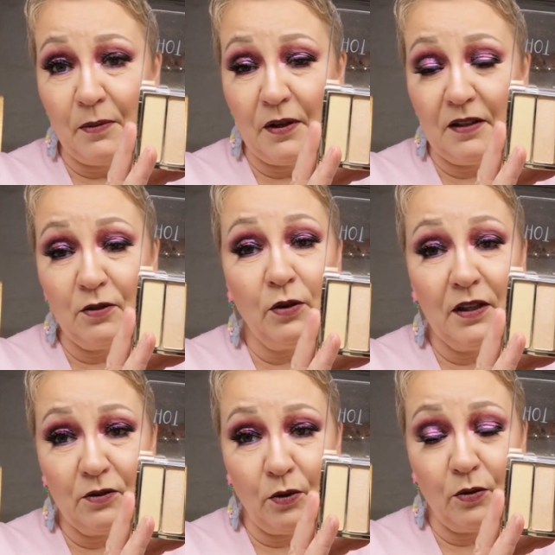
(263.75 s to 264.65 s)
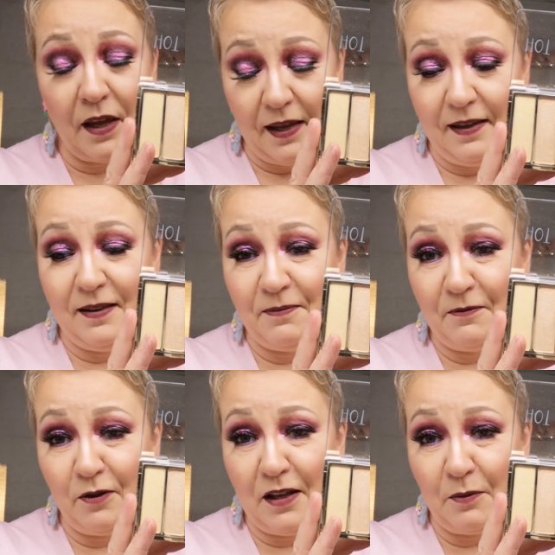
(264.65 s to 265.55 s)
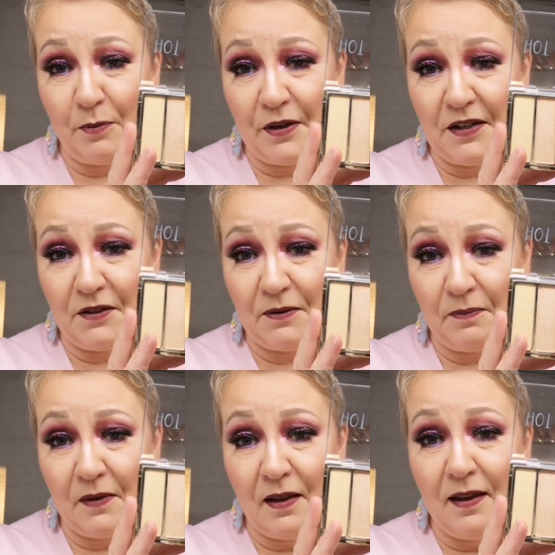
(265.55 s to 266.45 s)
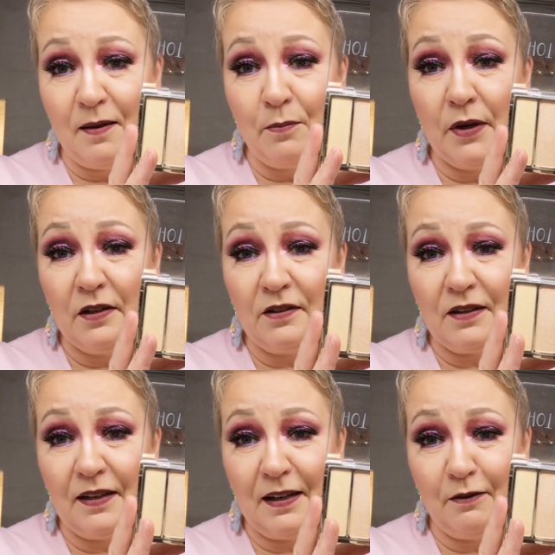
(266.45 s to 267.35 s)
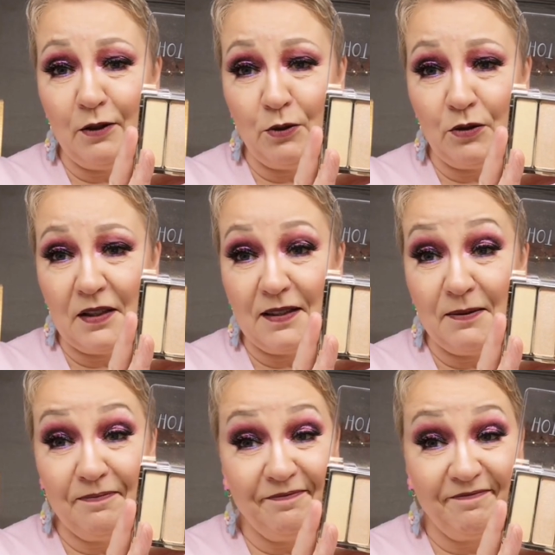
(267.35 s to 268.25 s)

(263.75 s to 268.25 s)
but it's okay for that price, but I never use it.